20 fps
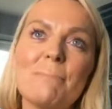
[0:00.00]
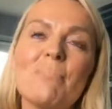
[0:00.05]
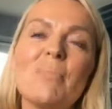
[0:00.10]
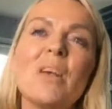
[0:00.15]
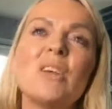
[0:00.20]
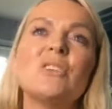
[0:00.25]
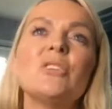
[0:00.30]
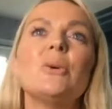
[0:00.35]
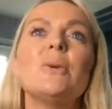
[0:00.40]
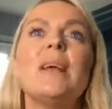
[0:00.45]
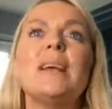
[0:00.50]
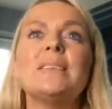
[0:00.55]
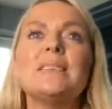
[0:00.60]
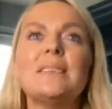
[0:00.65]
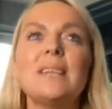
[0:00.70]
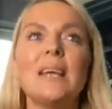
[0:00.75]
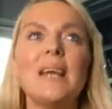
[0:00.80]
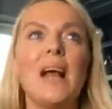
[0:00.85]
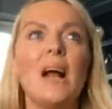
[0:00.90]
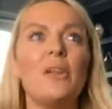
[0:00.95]
so let's
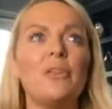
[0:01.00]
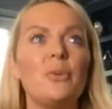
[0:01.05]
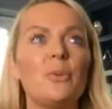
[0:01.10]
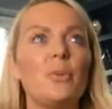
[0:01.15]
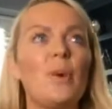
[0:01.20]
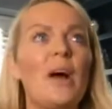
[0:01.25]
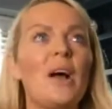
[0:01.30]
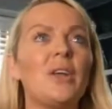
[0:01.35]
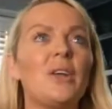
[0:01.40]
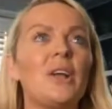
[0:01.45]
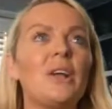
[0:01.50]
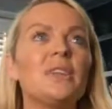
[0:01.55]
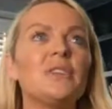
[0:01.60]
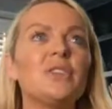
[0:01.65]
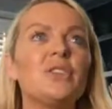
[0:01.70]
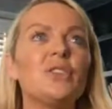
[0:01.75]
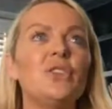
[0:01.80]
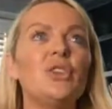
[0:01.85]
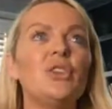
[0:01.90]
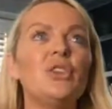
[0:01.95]
say health and wellness,
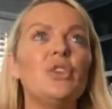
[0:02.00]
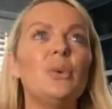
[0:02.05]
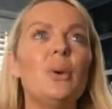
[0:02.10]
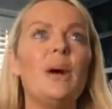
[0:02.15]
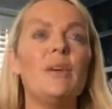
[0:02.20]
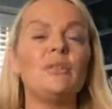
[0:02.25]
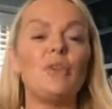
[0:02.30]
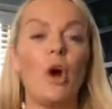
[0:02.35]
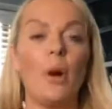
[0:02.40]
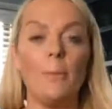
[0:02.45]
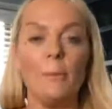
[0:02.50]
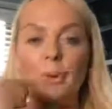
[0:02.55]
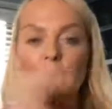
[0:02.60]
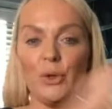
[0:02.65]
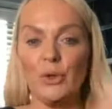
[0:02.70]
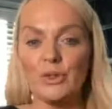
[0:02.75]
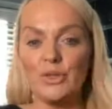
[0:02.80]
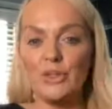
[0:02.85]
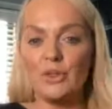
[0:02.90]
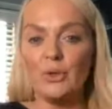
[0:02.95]
you have got
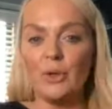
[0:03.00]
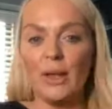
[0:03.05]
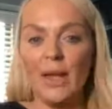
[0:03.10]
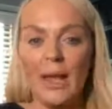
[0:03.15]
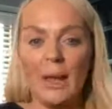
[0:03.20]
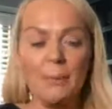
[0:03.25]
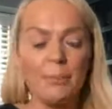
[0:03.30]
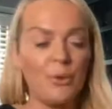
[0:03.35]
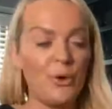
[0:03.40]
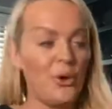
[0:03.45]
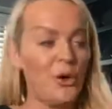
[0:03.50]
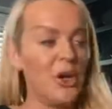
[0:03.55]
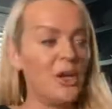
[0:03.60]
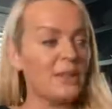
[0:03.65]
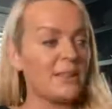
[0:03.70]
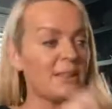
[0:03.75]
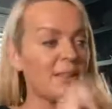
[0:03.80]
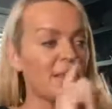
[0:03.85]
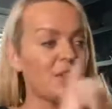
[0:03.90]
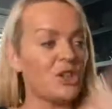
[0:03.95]
personal care
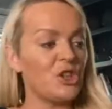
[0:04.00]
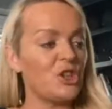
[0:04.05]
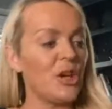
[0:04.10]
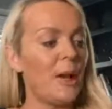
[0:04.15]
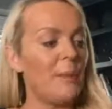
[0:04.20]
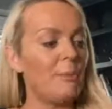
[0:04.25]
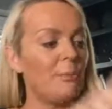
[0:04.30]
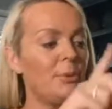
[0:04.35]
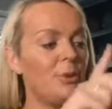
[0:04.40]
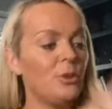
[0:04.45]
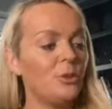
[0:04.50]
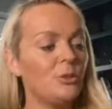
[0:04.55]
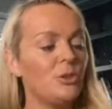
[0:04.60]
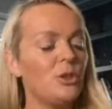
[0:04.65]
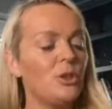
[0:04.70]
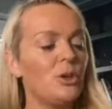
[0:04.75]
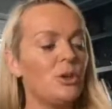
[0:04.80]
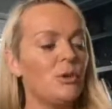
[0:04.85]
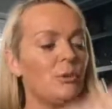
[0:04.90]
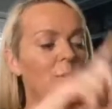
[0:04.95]
products like shampoo,
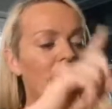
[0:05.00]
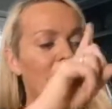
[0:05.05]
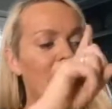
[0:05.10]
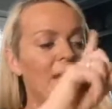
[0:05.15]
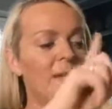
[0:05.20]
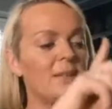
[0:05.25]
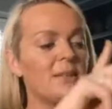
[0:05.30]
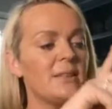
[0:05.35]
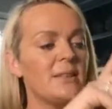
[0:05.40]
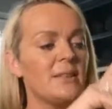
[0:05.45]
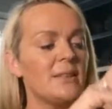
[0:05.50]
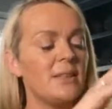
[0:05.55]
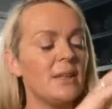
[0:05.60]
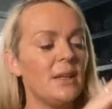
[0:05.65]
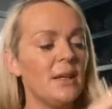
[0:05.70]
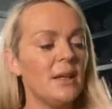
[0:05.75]
toothpaste,